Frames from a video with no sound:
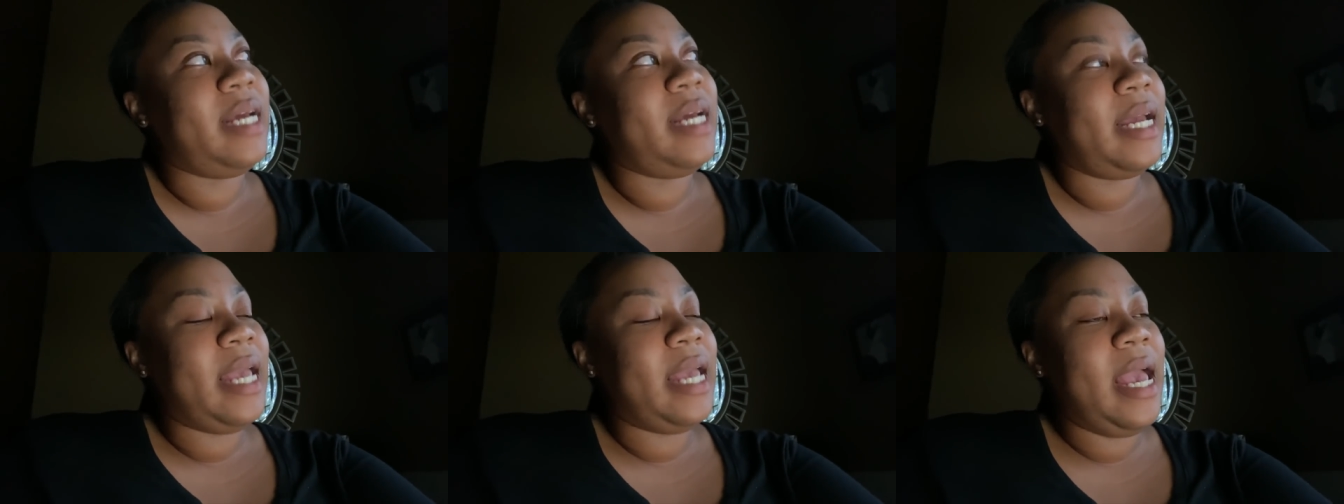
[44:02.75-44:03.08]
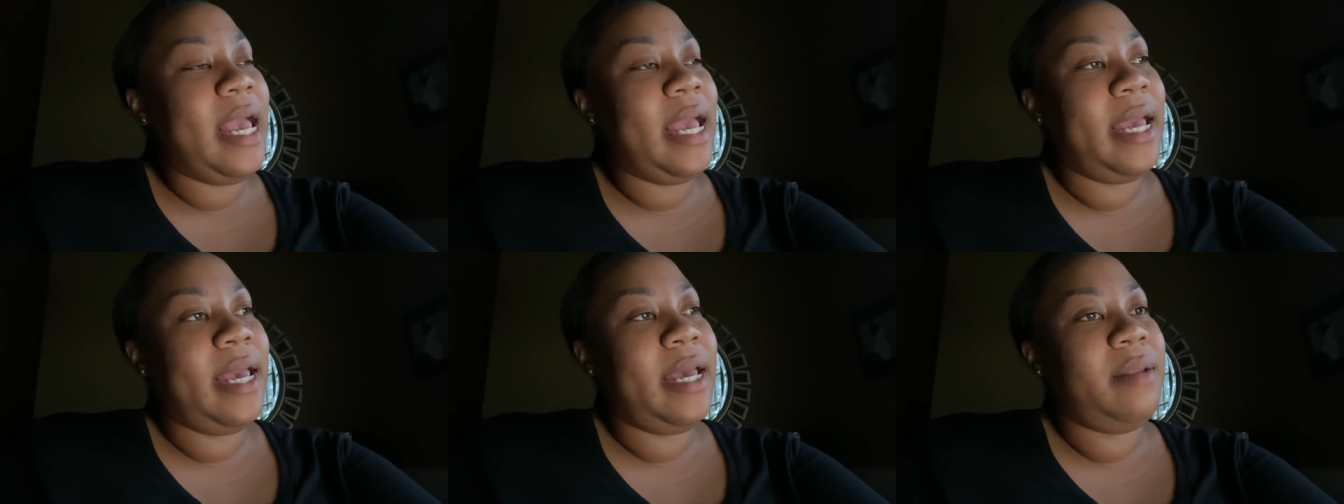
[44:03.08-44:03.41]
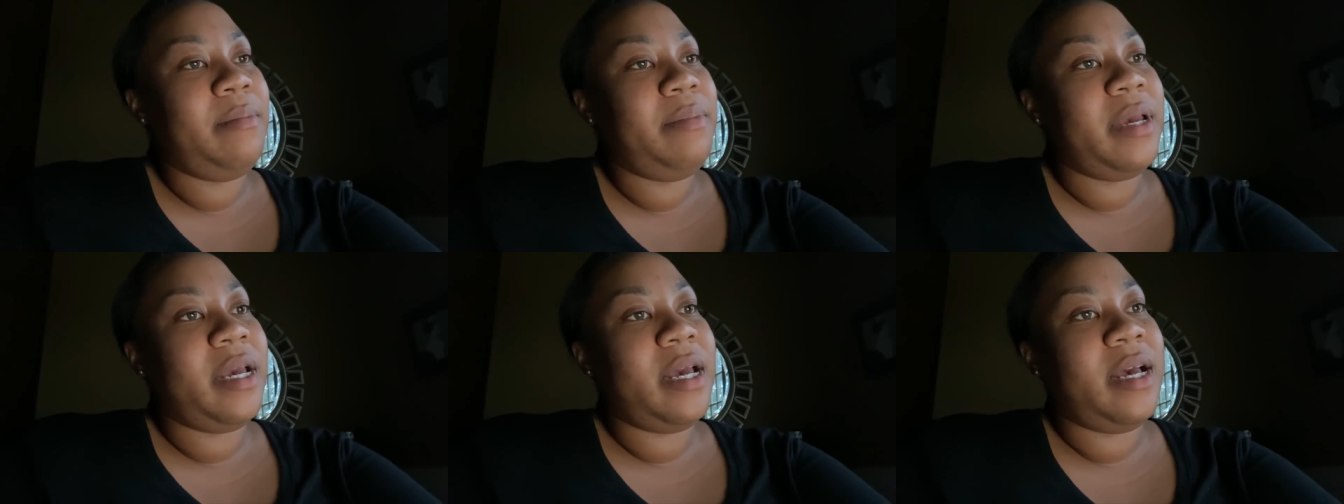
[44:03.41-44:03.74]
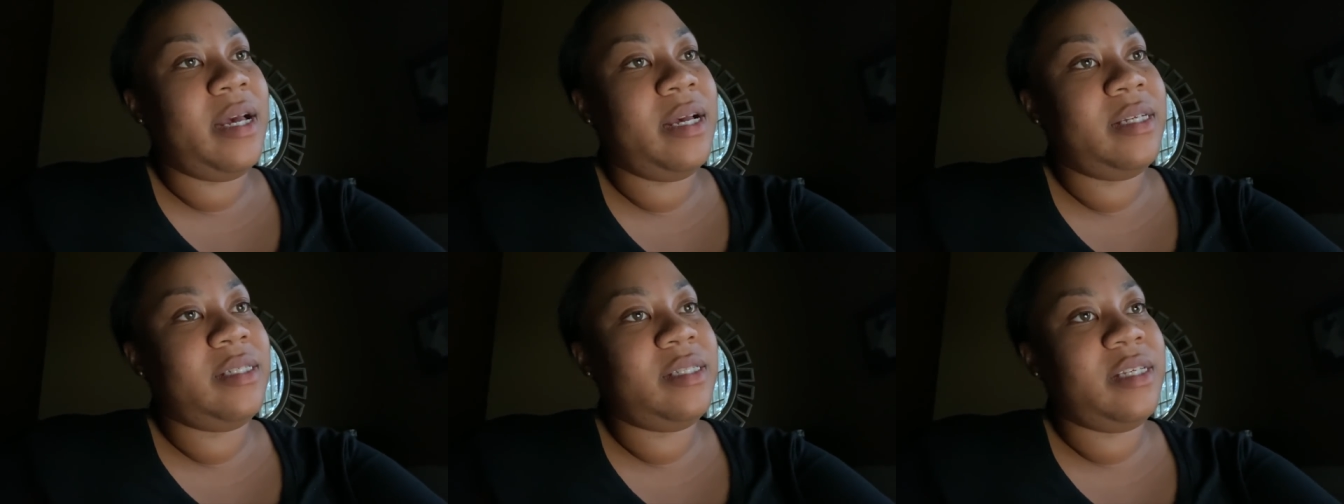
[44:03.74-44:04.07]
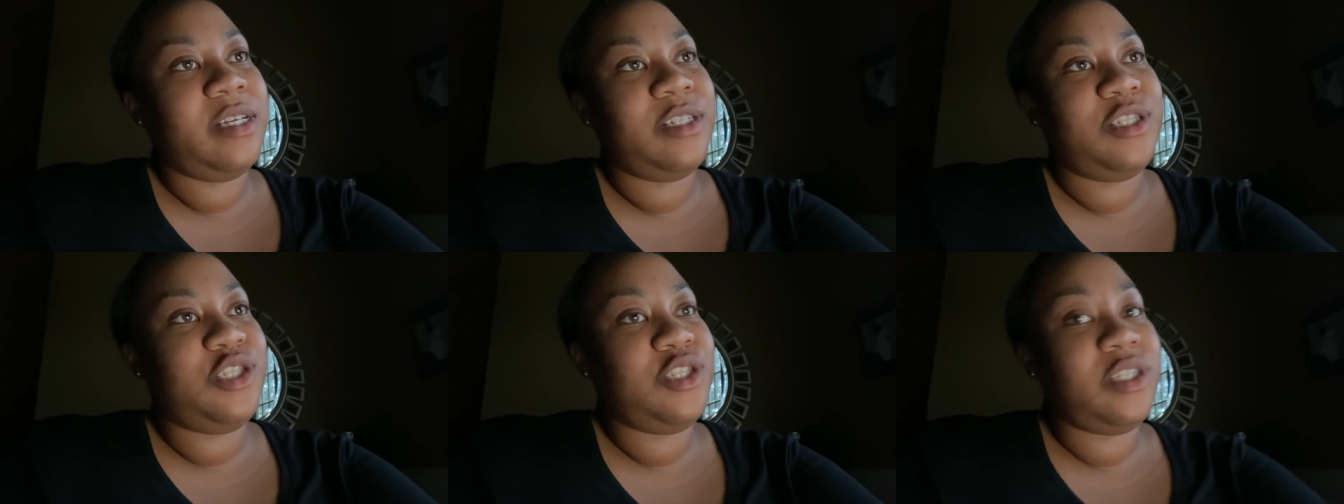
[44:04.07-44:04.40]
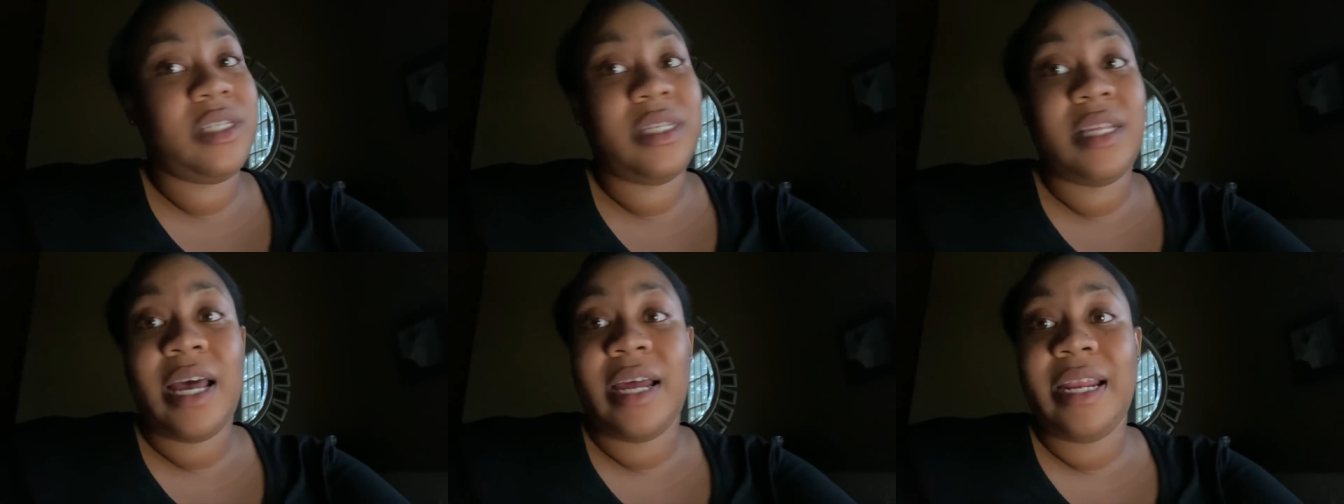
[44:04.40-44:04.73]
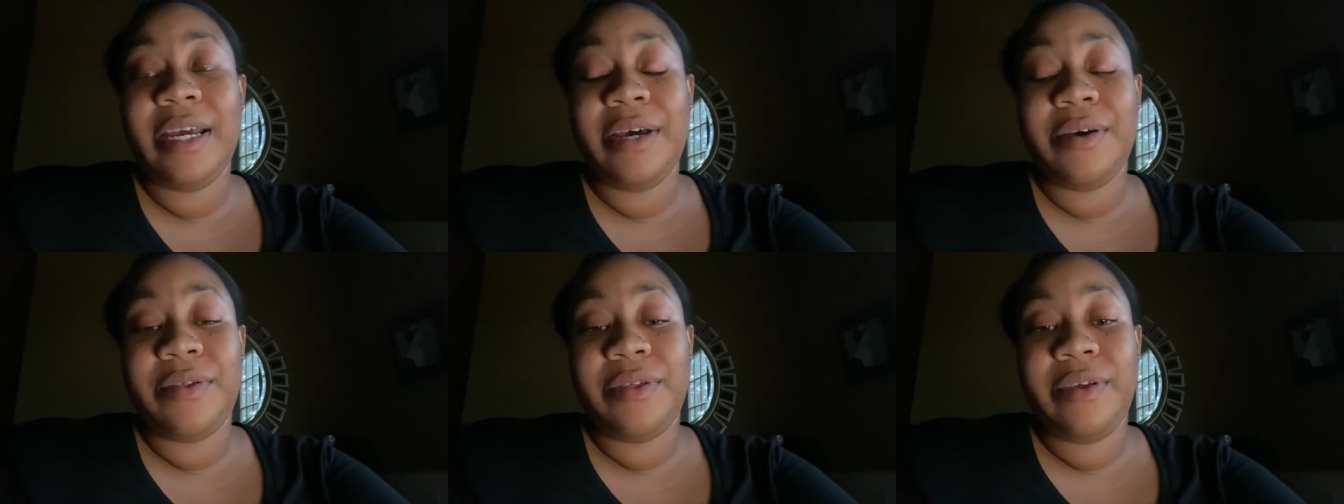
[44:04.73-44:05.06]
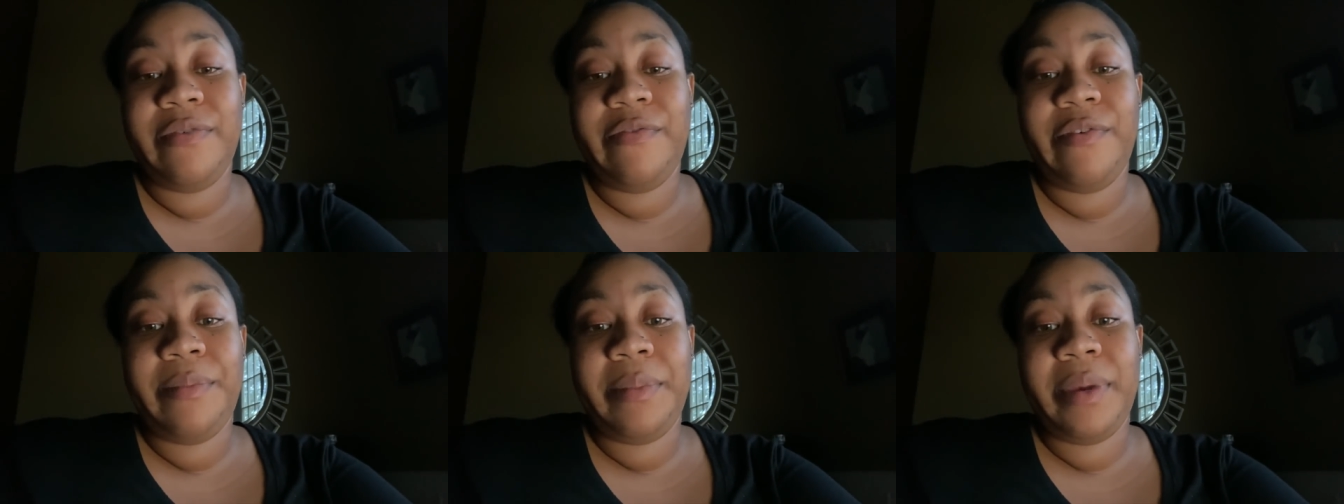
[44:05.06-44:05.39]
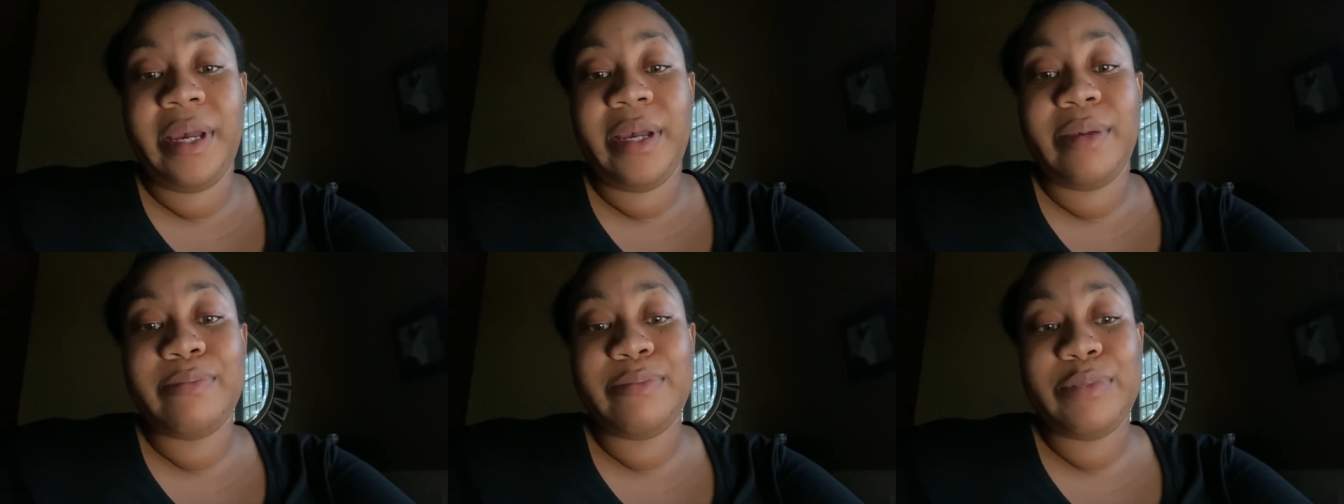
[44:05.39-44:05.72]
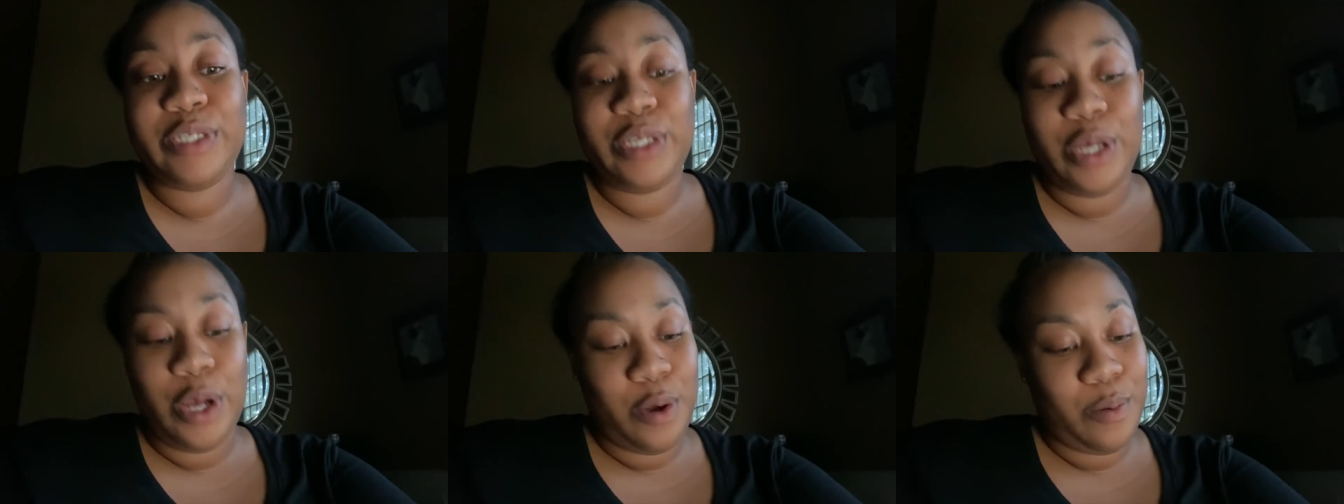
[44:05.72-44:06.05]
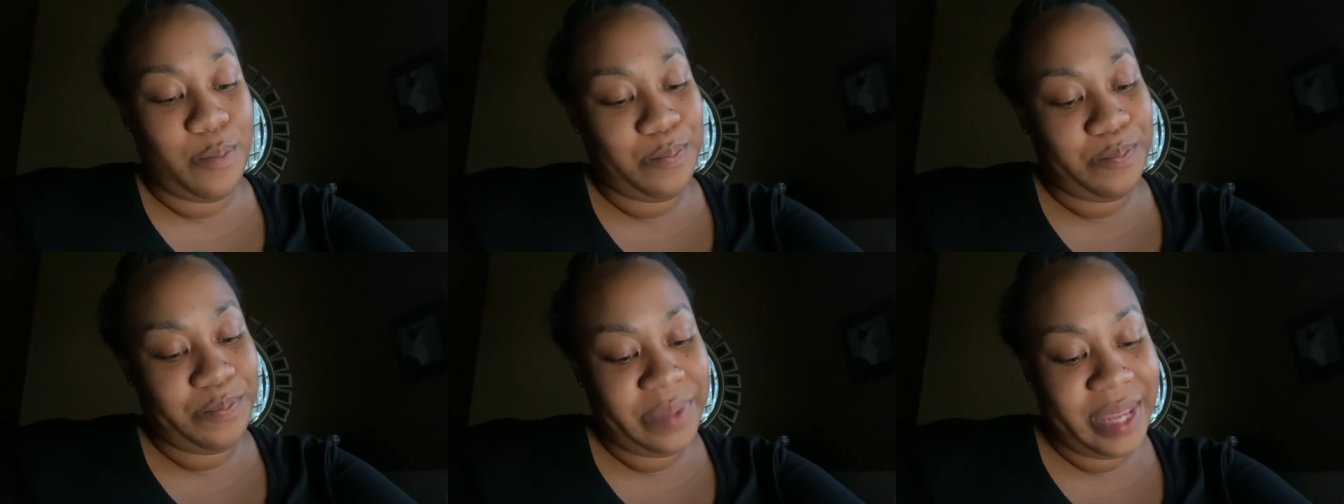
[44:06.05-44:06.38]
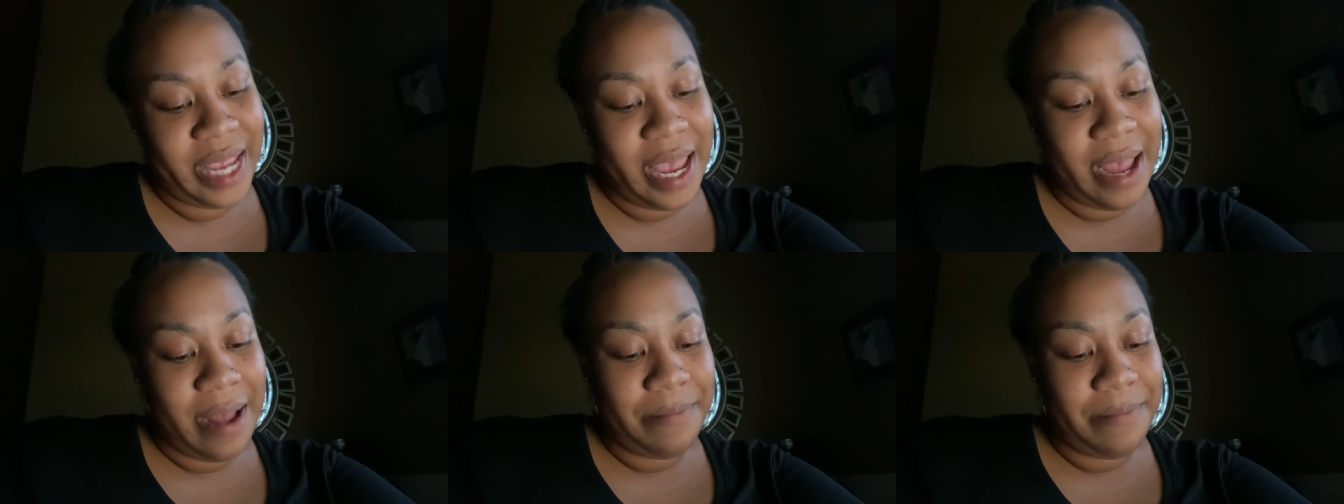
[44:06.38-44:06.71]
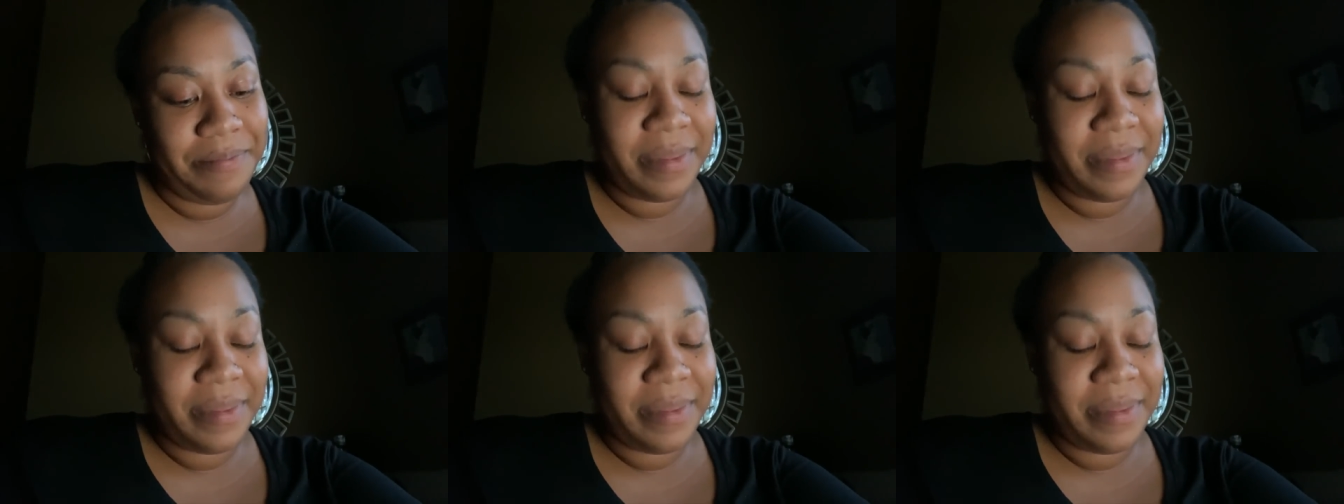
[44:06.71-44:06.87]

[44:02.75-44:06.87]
I can because it's just not healthy for me. So yeah.